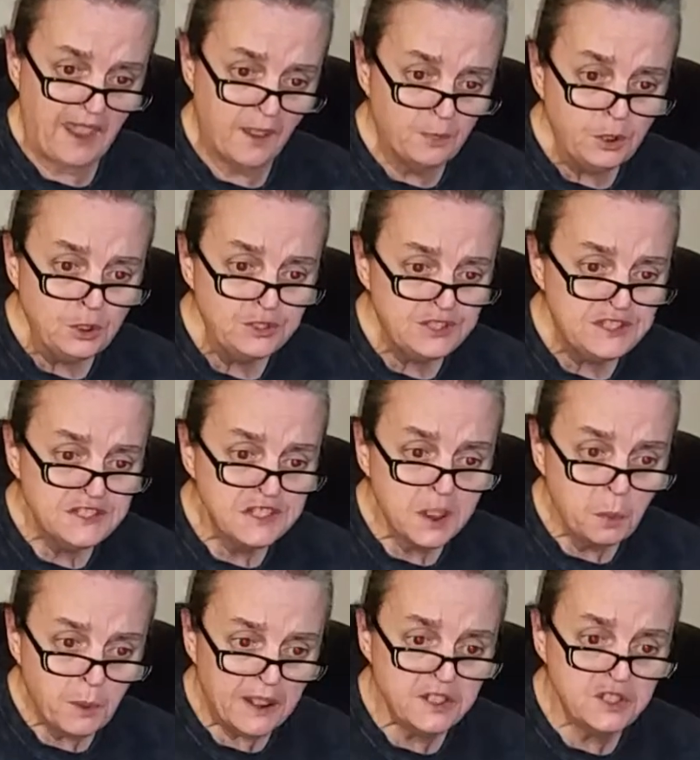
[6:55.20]
ever
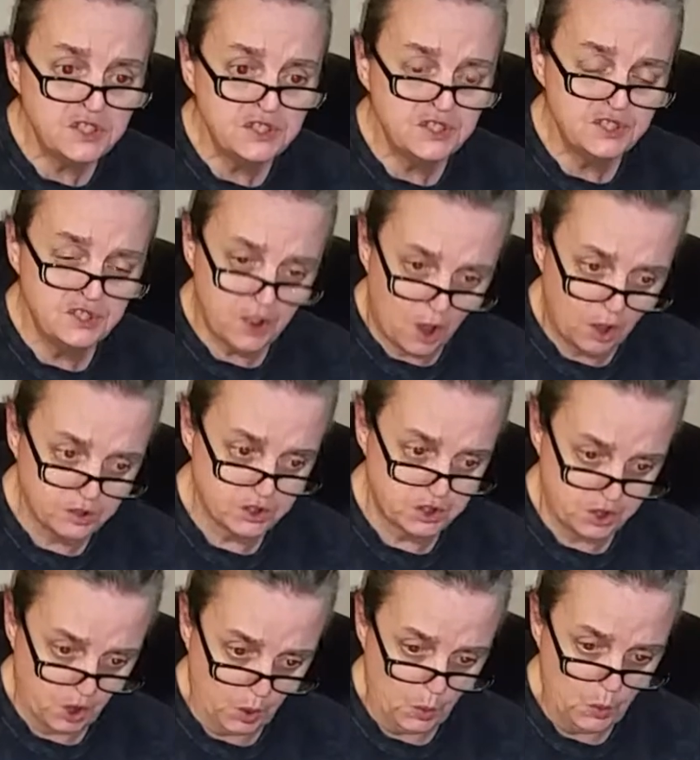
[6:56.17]
since I went to the doll
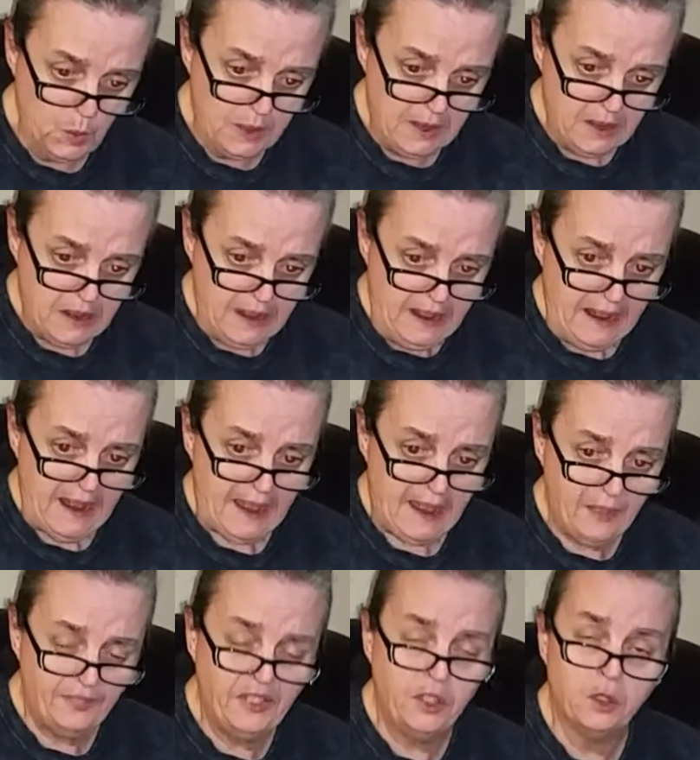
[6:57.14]
show
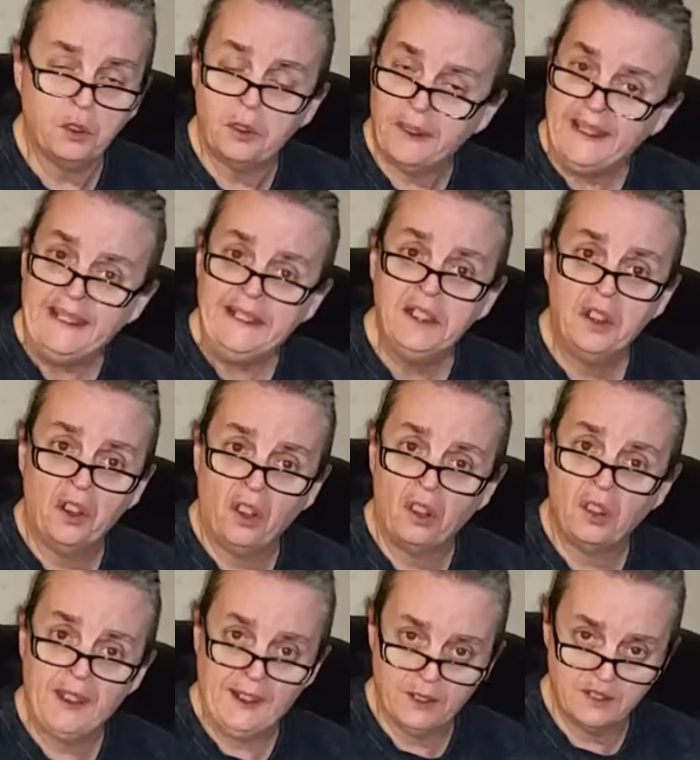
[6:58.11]
at the Ukrainian
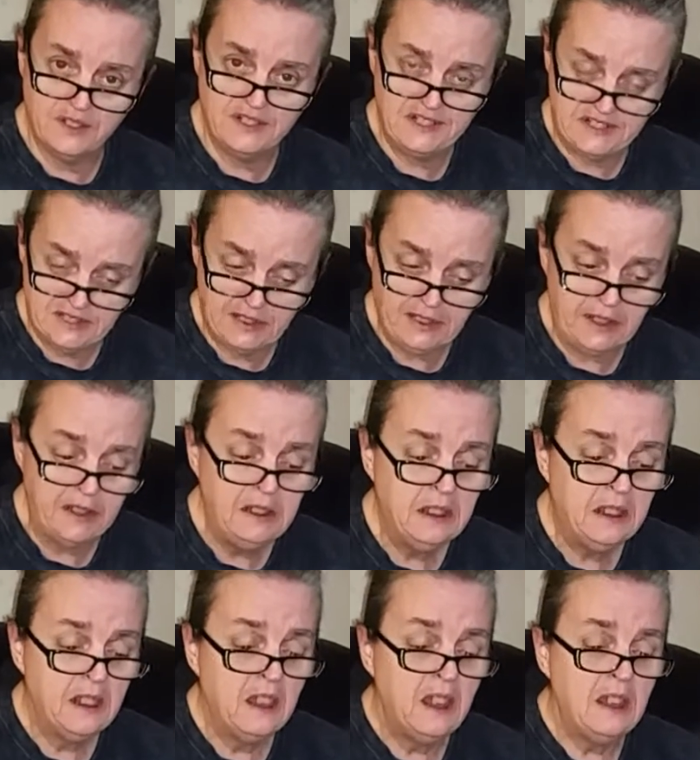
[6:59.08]
Hall here in the city
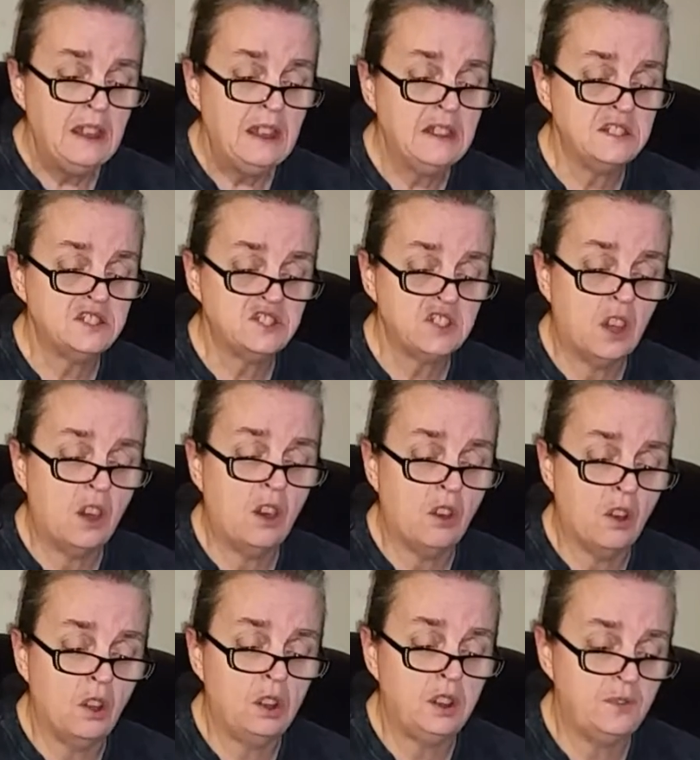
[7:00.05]
and
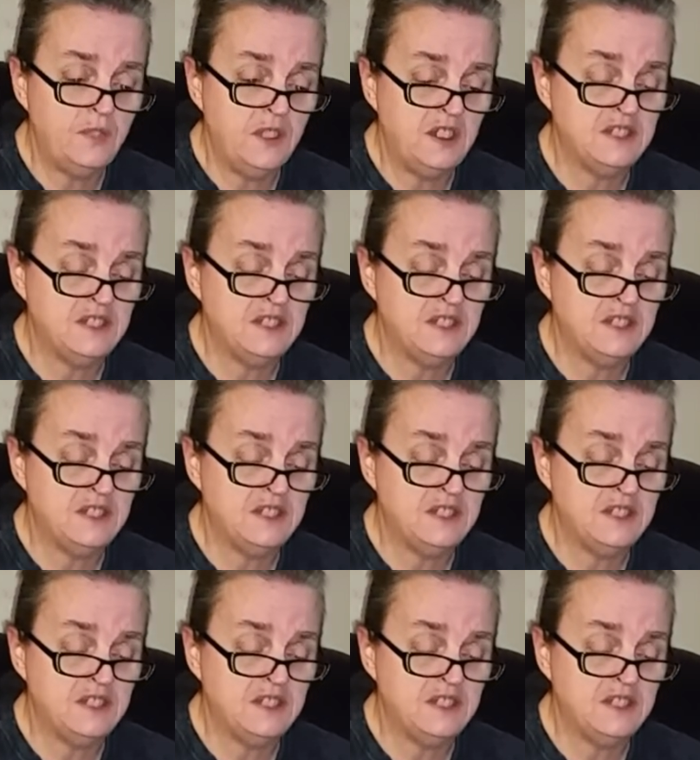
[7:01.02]
saw all of